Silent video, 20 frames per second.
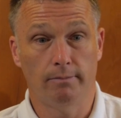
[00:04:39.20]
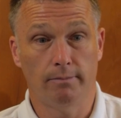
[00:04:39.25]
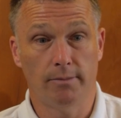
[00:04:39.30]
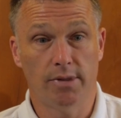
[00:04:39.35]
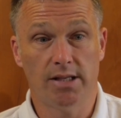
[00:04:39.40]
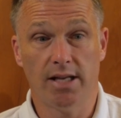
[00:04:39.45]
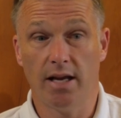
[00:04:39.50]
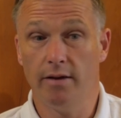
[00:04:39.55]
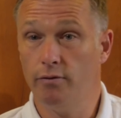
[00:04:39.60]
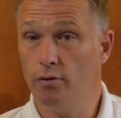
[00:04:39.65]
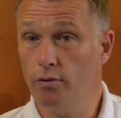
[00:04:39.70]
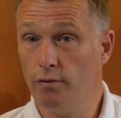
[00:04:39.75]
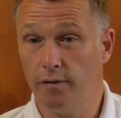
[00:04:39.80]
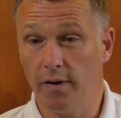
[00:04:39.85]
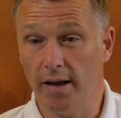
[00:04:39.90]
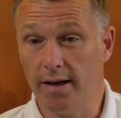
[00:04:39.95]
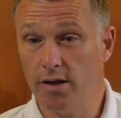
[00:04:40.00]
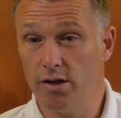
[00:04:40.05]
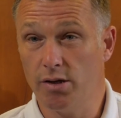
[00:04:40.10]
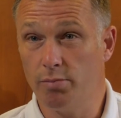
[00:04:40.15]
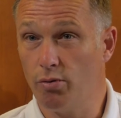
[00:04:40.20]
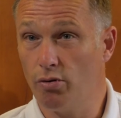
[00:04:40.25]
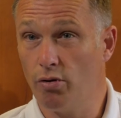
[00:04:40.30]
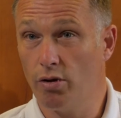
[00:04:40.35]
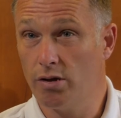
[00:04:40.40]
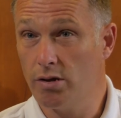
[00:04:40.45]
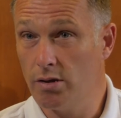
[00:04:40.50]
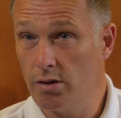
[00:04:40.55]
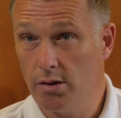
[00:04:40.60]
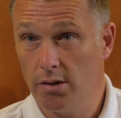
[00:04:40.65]
Stephen O'Flynn has
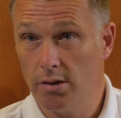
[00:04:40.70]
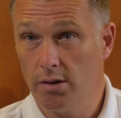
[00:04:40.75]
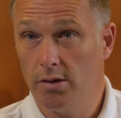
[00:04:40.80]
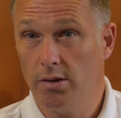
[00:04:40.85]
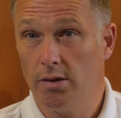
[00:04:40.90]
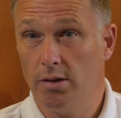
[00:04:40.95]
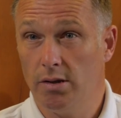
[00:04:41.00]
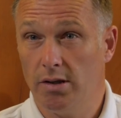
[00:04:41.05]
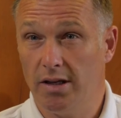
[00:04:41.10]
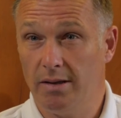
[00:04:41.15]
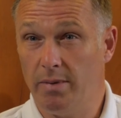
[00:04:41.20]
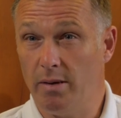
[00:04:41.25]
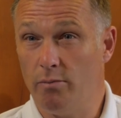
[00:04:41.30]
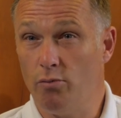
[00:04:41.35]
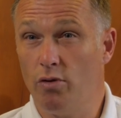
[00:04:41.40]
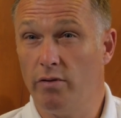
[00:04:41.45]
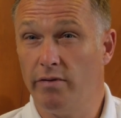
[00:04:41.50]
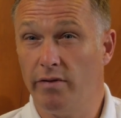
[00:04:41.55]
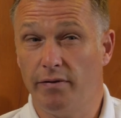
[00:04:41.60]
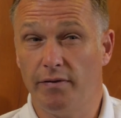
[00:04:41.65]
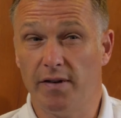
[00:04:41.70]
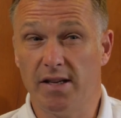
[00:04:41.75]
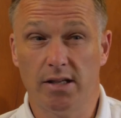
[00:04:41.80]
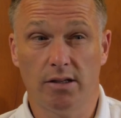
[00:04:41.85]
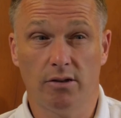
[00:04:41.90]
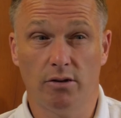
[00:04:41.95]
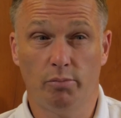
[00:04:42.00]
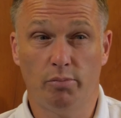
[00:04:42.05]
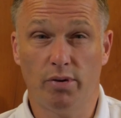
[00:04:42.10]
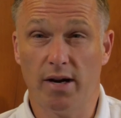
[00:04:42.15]
brought a bit more of a
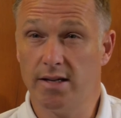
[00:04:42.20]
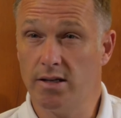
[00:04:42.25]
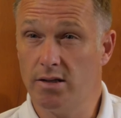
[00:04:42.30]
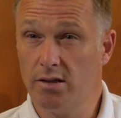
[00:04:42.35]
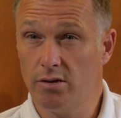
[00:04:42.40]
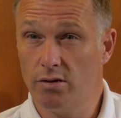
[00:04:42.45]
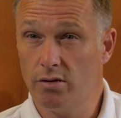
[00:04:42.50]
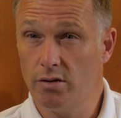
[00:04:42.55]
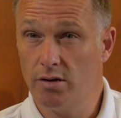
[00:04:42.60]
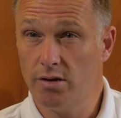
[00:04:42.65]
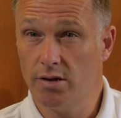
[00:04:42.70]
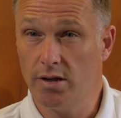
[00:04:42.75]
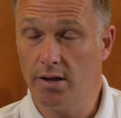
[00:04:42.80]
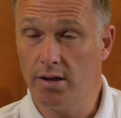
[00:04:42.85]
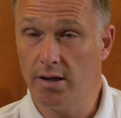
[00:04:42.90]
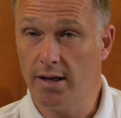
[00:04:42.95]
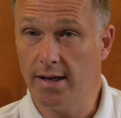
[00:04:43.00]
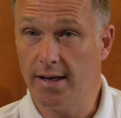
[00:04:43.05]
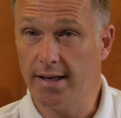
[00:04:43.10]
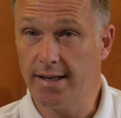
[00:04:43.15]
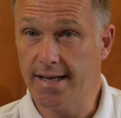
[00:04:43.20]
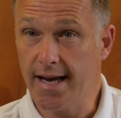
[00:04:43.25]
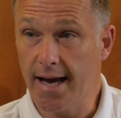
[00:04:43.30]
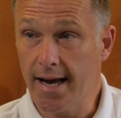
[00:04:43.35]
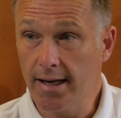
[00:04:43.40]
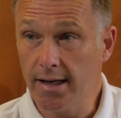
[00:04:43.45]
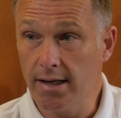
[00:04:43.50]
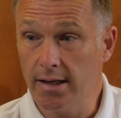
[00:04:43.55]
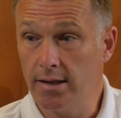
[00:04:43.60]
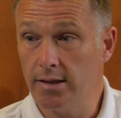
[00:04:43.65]
physical presence to us in
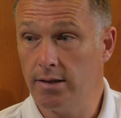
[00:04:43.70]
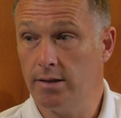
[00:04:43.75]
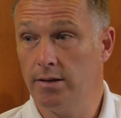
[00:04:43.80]
attack.